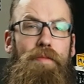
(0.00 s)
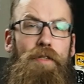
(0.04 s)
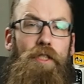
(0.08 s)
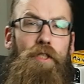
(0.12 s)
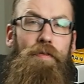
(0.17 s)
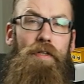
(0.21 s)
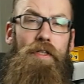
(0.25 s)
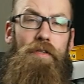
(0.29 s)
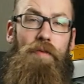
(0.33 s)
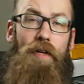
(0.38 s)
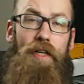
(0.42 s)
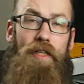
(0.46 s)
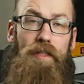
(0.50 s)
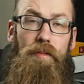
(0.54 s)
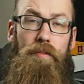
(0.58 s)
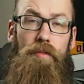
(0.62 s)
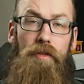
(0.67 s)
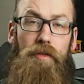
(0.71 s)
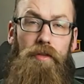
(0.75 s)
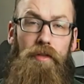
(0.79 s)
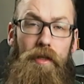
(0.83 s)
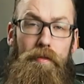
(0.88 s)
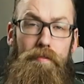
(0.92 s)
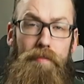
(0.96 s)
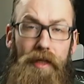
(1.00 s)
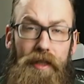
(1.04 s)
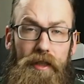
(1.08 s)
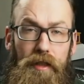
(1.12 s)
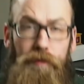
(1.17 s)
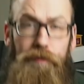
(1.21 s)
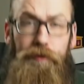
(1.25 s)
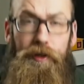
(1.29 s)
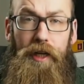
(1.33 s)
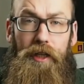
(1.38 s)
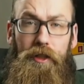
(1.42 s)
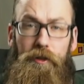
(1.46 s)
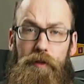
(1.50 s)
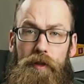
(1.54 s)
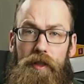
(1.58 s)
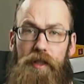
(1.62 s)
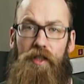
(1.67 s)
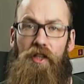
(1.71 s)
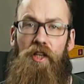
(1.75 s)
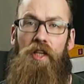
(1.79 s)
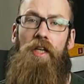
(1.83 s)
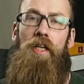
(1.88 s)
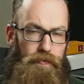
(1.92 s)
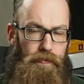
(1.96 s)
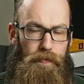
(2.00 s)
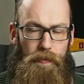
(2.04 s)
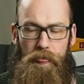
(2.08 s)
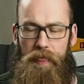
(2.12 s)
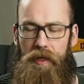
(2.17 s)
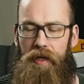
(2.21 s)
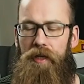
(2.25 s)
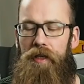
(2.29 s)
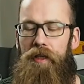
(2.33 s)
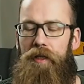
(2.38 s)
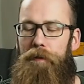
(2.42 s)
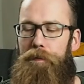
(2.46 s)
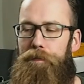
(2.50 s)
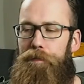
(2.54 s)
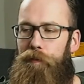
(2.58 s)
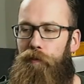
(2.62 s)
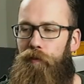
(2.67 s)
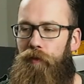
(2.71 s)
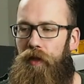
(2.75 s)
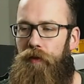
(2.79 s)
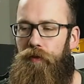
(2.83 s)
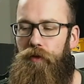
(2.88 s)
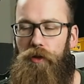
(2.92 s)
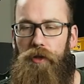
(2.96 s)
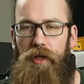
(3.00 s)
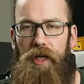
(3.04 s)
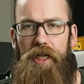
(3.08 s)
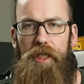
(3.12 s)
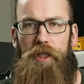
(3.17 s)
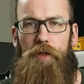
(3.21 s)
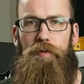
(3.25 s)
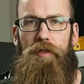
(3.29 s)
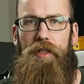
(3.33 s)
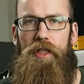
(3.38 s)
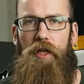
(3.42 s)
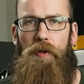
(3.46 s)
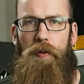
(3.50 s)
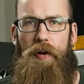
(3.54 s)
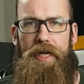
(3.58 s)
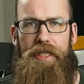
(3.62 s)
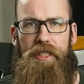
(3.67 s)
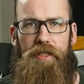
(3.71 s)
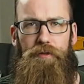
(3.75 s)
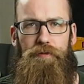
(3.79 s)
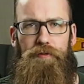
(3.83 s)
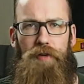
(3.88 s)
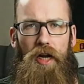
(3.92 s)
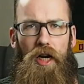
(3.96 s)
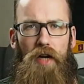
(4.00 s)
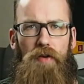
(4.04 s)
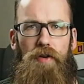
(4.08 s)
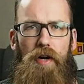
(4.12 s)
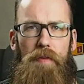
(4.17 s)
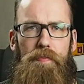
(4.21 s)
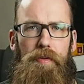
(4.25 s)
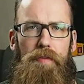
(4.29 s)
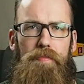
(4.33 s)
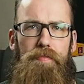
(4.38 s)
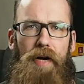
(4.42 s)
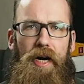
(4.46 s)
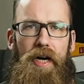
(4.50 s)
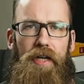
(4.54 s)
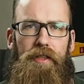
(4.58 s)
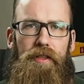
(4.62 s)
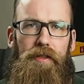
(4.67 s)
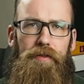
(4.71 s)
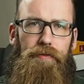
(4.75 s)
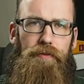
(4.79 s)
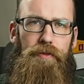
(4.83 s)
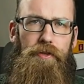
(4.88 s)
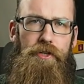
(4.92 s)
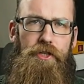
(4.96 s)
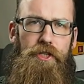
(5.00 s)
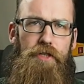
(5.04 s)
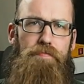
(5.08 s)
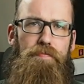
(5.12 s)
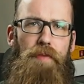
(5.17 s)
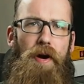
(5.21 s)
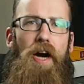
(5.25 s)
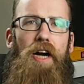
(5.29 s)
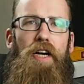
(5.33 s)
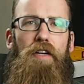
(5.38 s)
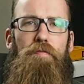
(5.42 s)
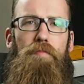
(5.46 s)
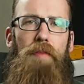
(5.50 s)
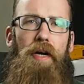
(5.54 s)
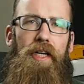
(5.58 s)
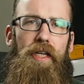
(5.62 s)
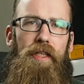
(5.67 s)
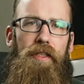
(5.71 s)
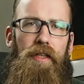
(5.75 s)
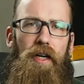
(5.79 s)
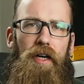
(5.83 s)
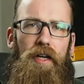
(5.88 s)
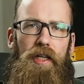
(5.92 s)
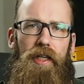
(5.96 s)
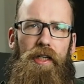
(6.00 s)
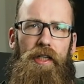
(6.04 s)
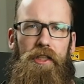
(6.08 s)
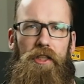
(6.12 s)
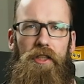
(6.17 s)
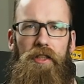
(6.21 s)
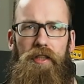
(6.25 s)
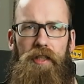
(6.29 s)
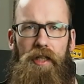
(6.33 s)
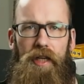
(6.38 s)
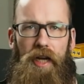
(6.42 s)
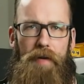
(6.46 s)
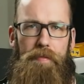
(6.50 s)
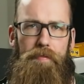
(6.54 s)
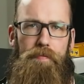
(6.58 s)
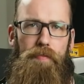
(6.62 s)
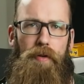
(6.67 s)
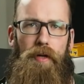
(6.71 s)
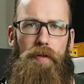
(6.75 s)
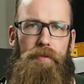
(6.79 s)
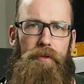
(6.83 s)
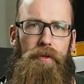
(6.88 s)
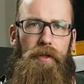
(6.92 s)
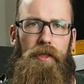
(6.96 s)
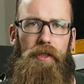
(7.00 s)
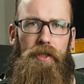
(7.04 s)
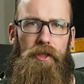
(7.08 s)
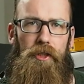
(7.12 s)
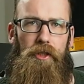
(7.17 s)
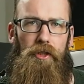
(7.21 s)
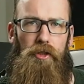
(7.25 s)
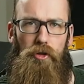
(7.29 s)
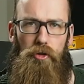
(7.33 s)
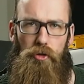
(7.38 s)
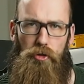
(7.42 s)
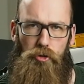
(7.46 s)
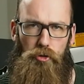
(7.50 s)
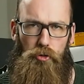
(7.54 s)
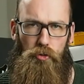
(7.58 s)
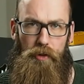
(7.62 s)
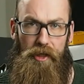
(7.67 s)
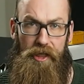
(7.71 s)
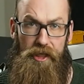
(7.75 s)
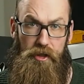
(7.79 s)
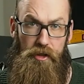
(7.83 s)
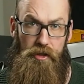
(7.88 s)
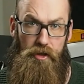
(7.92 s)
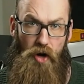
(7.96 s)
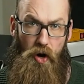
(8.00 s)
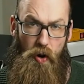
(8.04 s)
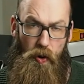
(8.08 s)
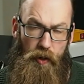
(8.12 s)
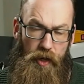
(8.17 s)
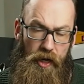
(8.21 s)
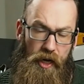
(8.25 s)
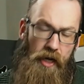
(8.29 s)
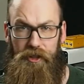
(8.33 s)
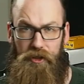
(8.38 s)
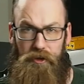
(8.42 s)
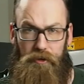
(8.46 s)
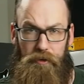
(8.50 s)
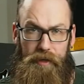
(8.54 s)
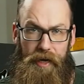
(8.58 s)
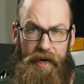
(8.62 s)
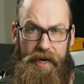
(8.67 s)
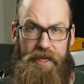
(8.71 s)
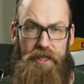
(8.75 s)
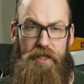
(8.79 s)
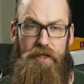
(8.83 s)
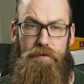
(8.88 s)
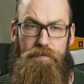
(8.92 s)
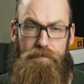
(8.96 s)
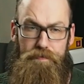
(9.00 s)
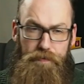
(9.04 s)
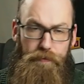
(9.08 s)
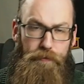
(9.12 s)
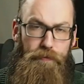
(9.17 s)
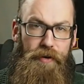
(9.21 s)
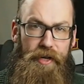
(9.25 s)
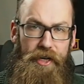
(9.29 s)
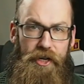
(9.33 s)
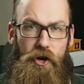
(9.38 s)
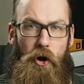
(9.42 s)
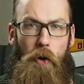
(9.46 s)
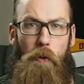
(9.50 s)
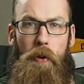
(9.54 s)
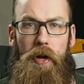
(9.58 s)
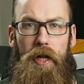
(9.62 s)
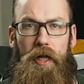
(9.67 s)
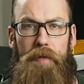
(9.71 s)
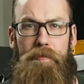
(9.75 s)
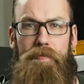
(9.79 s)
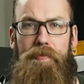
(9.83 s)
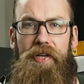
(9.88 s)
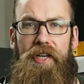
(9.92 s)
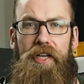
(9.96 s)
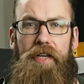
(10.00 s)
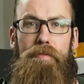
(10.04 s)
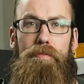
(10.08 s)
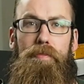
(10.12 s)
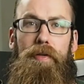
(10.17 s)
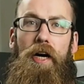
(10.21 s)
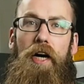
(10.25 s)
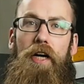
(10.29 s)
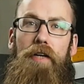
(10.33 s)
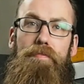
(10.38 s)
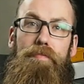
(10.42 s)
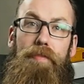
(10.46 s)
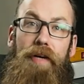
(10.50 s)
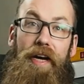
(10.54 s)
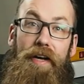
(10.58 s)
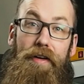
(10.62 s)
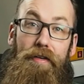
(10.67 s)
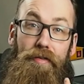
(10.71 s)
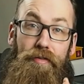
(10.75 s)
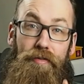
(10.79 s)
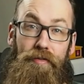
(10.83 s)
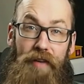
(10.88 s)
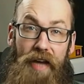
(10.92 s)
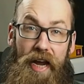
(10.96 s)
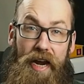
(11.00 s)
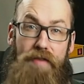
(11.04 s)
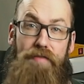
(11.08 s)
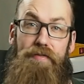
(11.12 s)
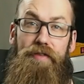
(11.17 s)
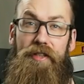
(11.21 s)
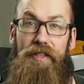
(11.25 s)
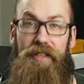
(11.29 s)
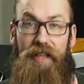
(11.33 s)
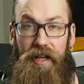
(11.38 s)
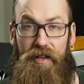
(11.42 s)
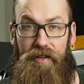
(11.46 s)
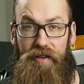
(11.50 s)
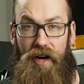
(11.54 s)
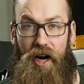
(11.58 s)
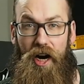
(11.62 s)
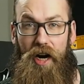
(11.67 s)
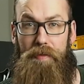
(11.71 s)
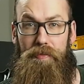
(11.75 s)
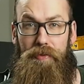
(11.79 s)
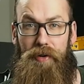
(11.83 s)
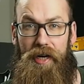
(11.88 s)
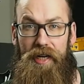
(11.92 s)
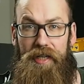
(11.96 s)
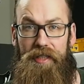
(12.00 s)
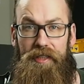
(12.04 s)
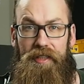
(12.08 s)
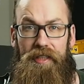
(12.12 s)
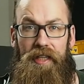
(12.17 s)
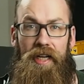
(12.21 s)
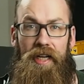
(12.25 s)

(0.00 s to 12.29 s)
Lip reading: Sven, welcome to the Metal Foundry. Today's video is a follow-up about the first part of my guitar collection that I published 2 weeks ago. Today's video will be about my favorite guitar brand.